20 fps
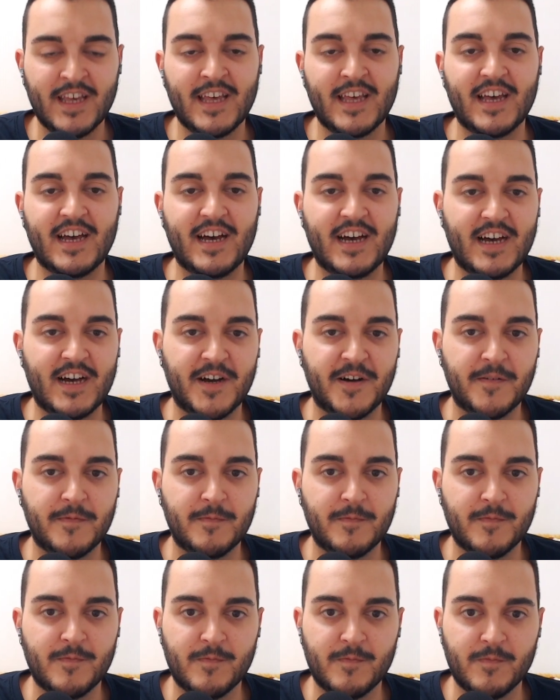
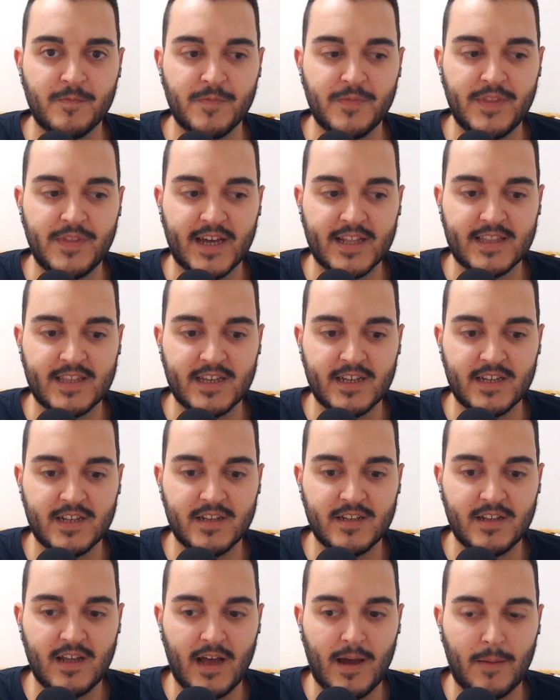that
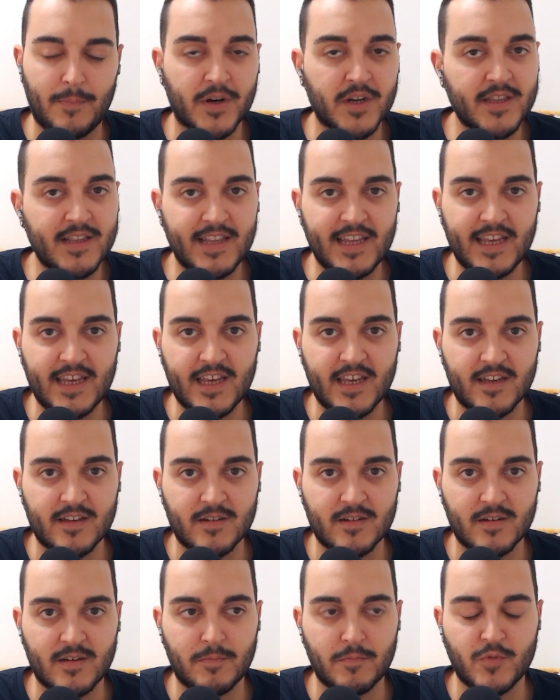apparently,
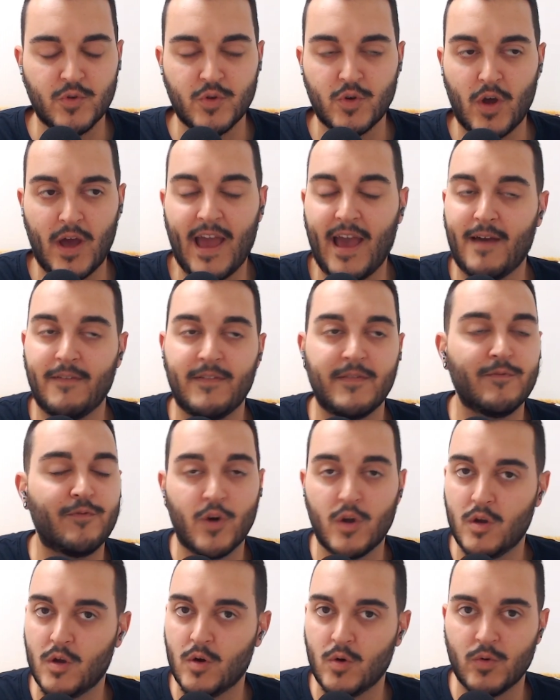I haven't
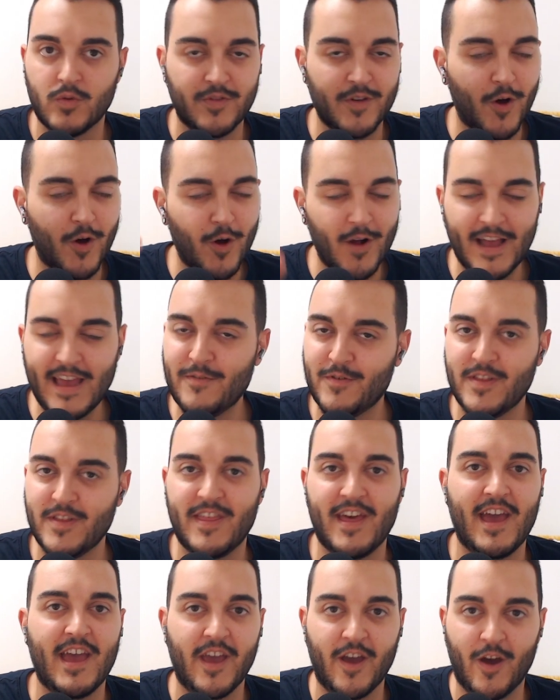followed every
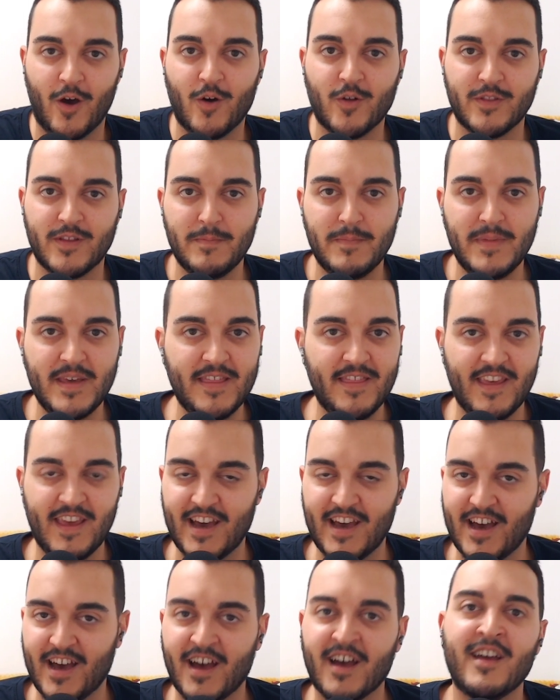day on the
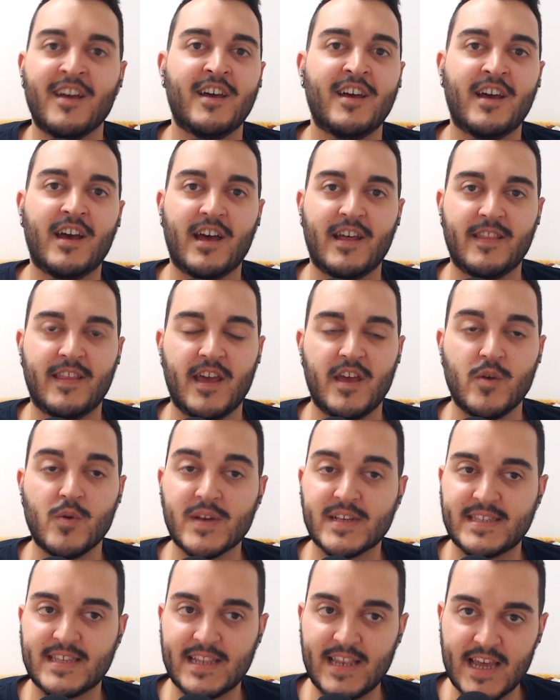media the
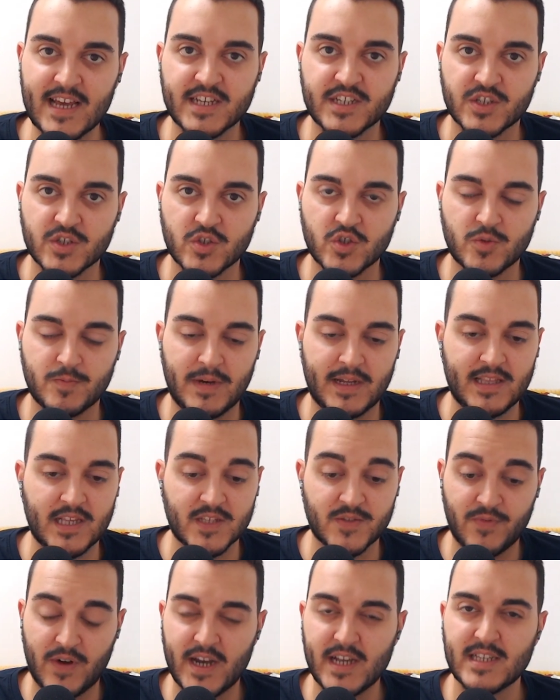US elections, but
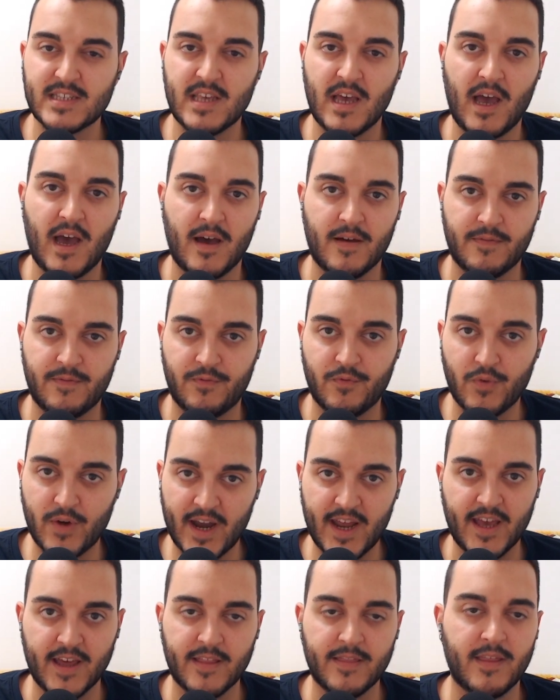as far as I have
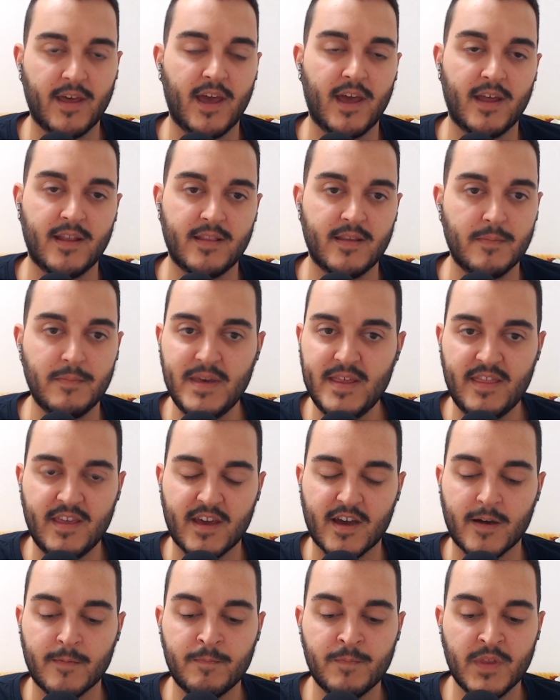read in the
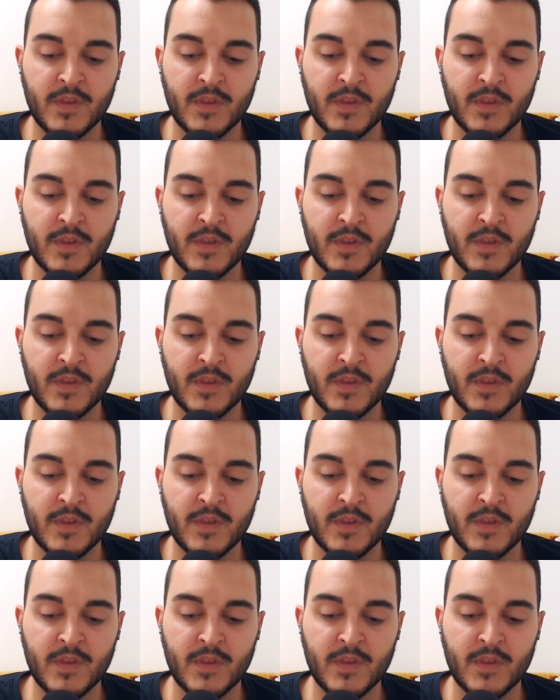media,